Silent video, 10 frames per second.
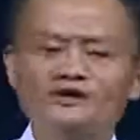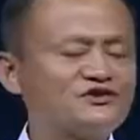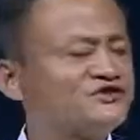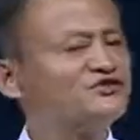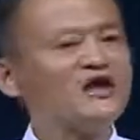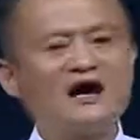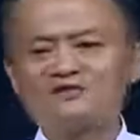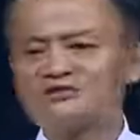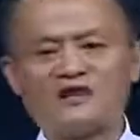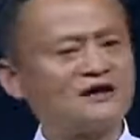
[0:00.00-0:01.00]
It's
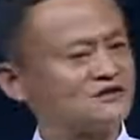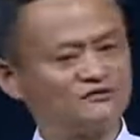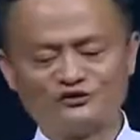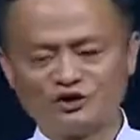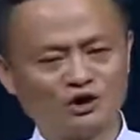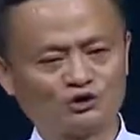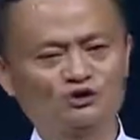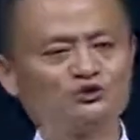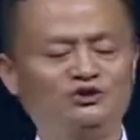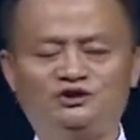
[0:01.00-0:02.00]
not that difficult
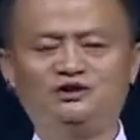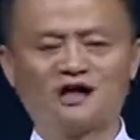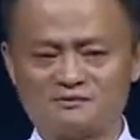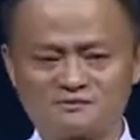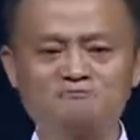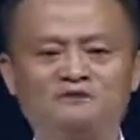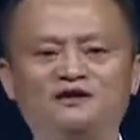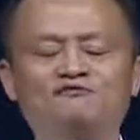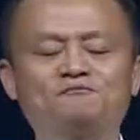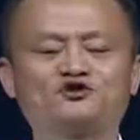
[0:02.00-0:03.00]
to do e-commerce.
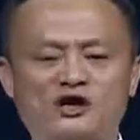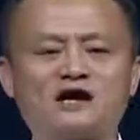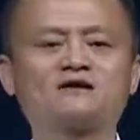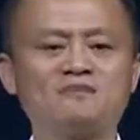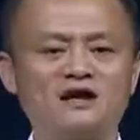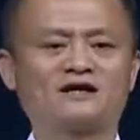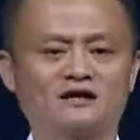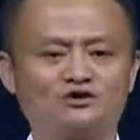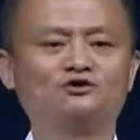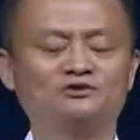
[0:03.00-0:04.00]
If Jack Ma
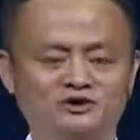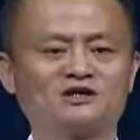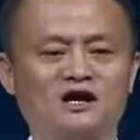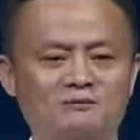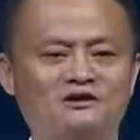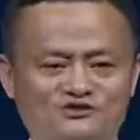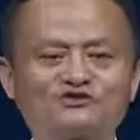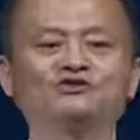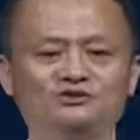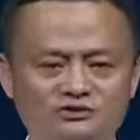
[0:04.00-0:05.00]
can do
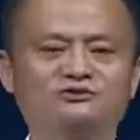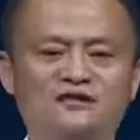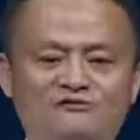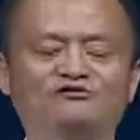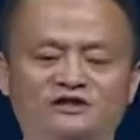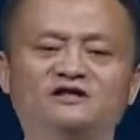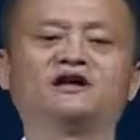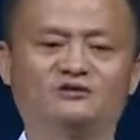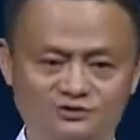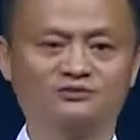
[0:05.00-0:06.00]
e-commerce, you definitely
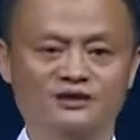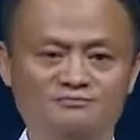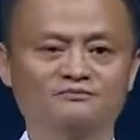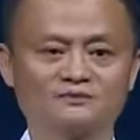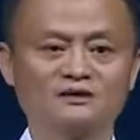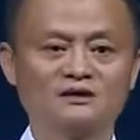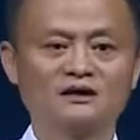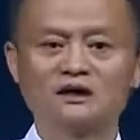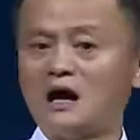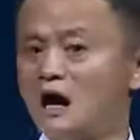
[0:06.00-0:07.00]
can do it.
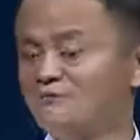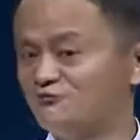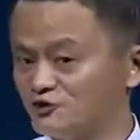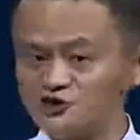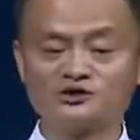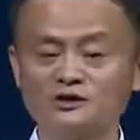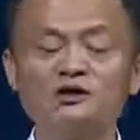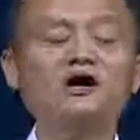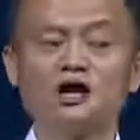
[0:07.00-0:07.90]
I'm for sure.